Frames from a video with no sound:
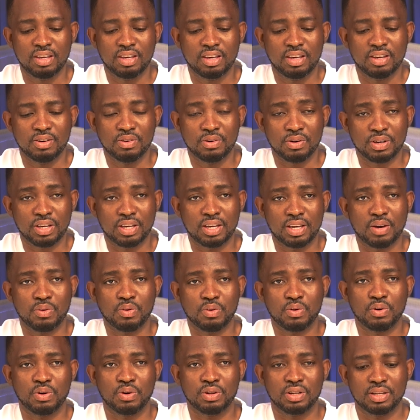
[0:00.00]
Okay, I will
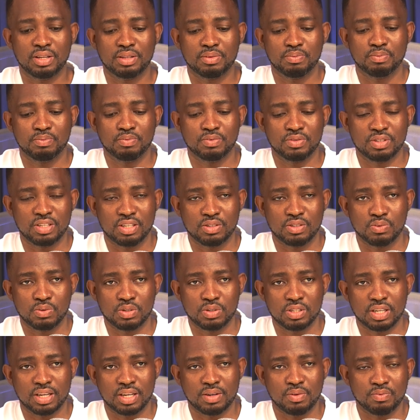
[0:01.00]
connect the
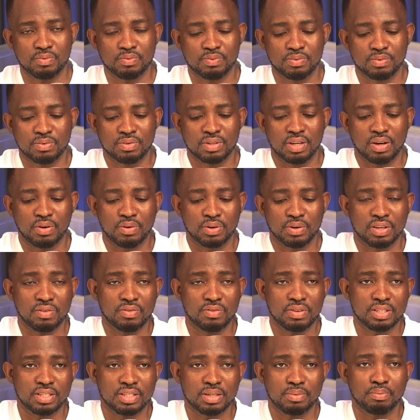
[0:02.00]
switcher, I'll give
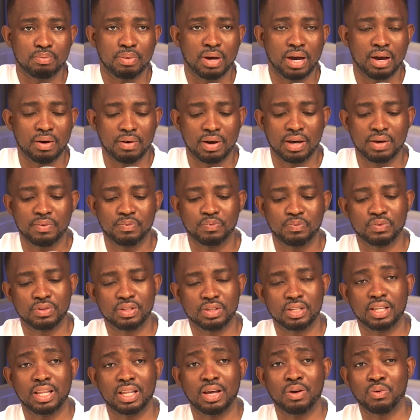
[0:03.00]
it a power,
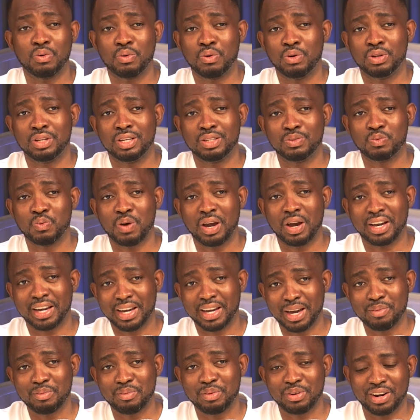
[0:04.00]
then I'll connect one
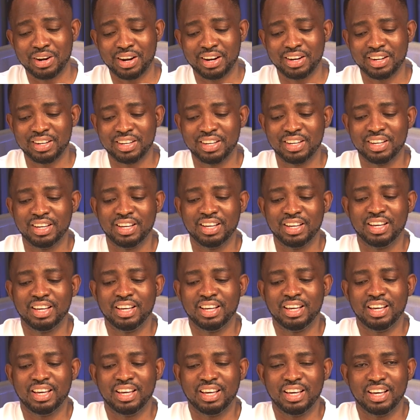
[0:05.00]
camera,
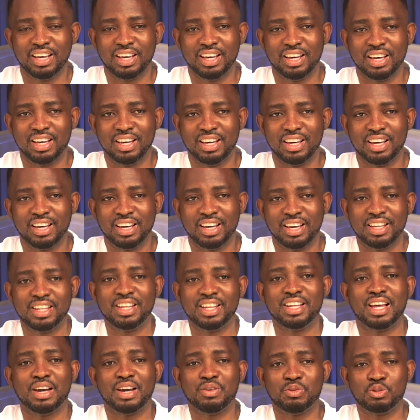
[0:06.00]
and
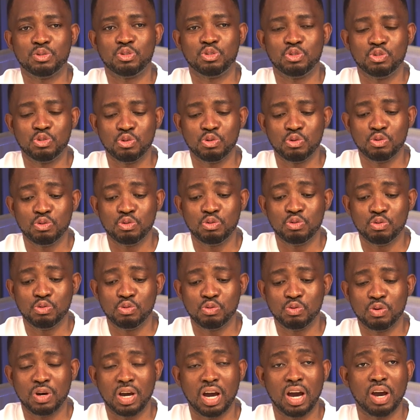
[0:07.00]
then I will show
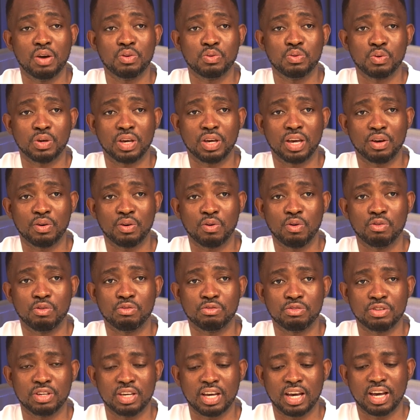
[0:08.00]
you how you can
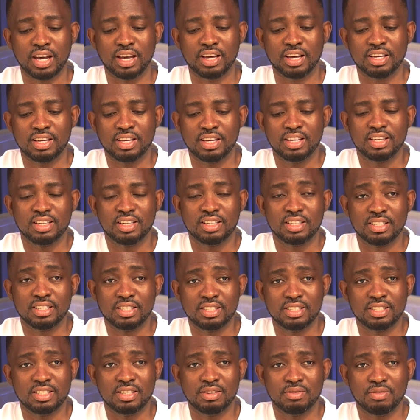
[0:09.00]
configure
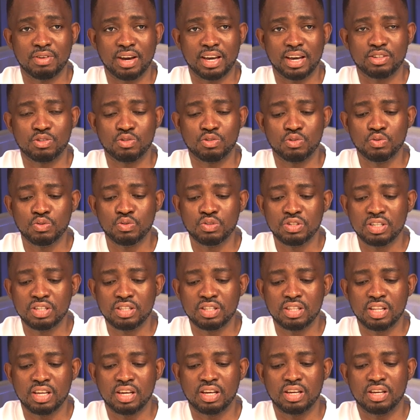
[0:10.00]
this device
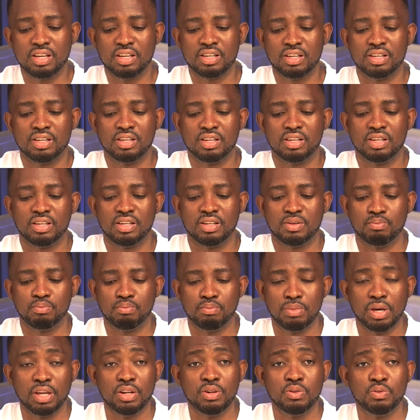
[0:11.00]
using the
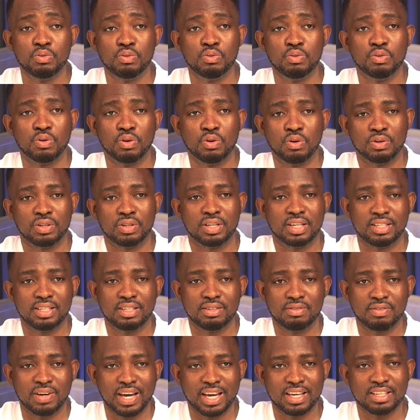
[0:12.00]
menu on the
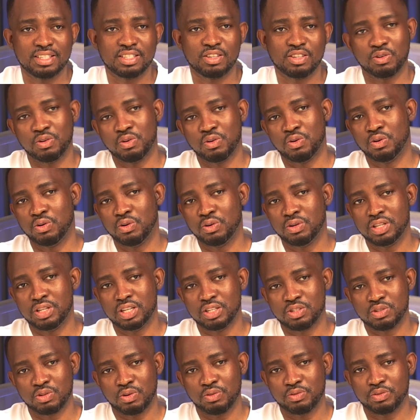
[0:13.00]
device or the
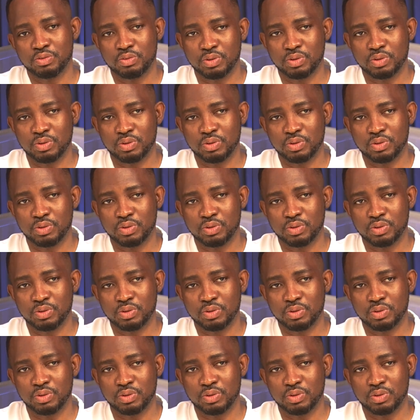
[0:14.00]
software.